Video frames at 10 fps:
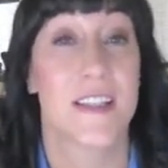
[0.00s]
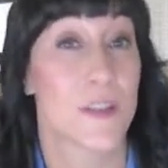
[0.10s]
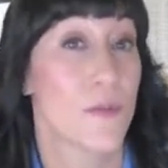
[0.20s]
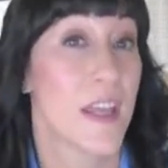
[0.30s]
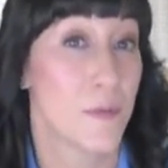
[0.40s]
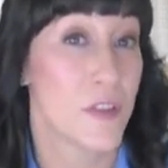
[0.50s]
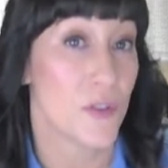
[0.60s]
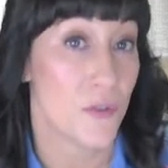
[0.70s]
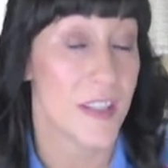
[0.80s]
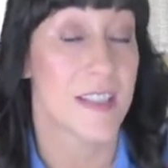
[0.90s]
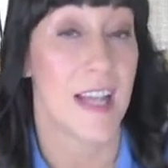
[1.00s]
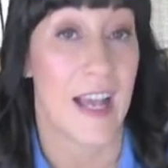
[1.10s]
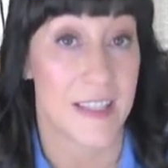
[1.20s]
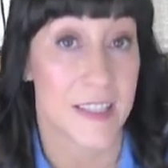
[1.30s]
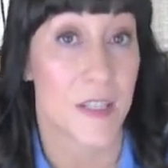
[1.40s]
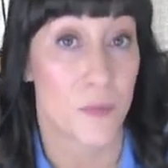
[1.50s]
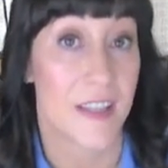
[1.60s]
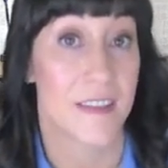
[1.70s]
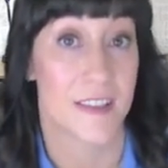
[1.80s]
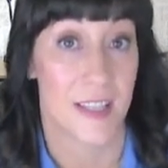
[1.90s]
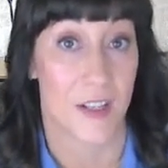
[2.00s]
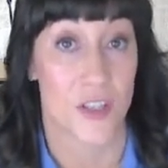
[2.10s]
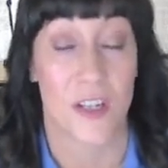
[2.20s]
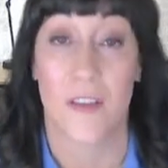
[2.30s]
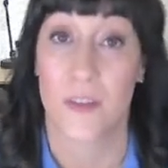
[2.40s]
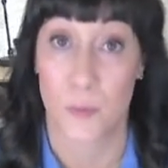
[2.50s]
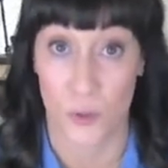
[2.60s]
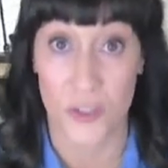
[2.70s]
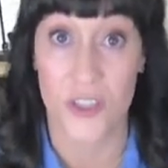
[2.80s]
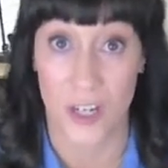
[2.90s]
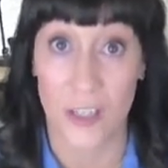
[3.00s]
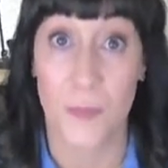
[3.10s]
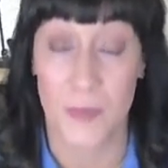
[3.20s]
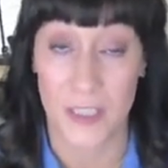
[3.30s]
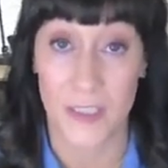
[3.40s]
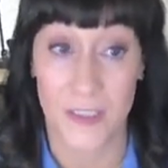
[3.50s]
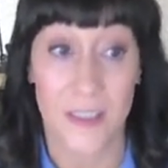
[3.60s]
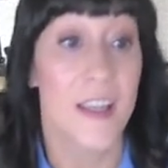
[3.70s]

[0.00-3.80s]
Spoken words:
So they do this as they read the section of the Porch Talk book.